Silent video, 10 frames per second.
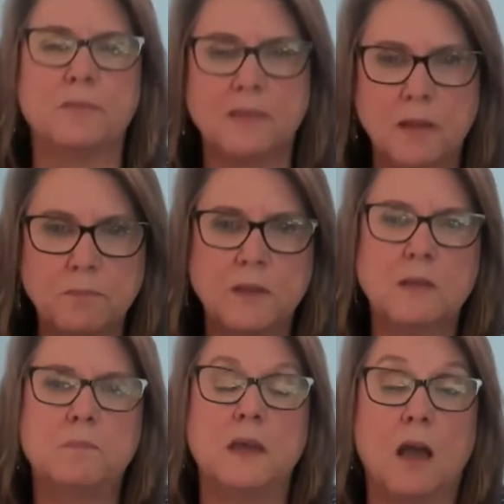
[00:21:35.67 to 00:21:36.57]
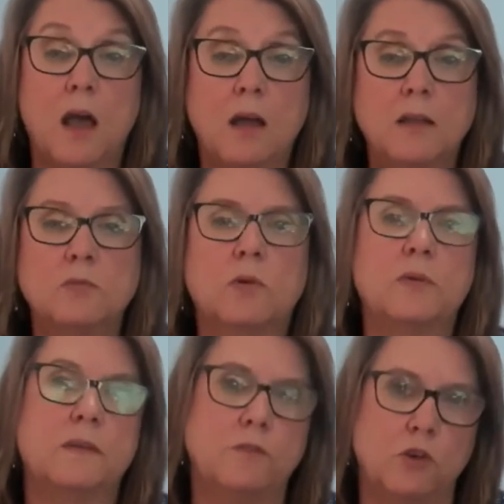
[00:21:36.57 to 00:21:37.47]
something beyond what we
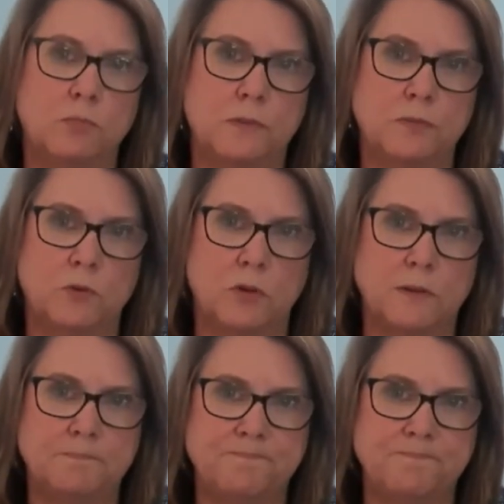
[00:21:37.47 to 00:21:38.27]
have known before.